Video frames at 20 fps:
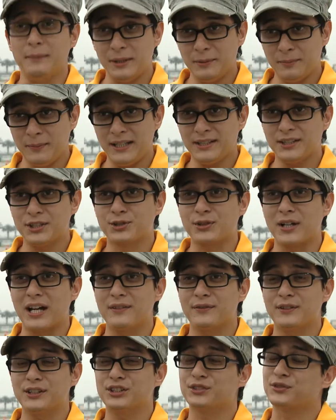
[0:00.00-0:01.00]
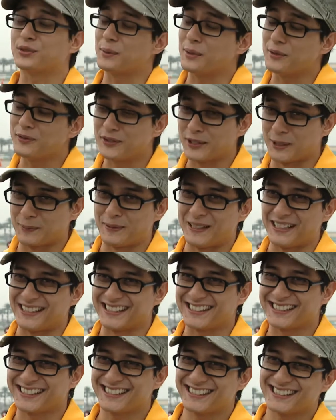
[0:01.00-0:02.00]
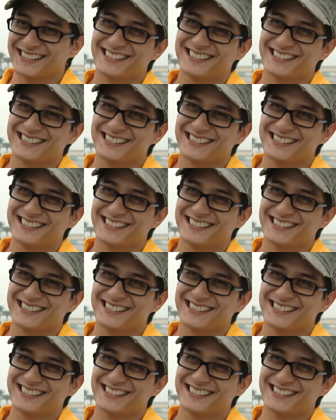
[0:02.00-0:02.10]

and meet the drivers from the Philippines.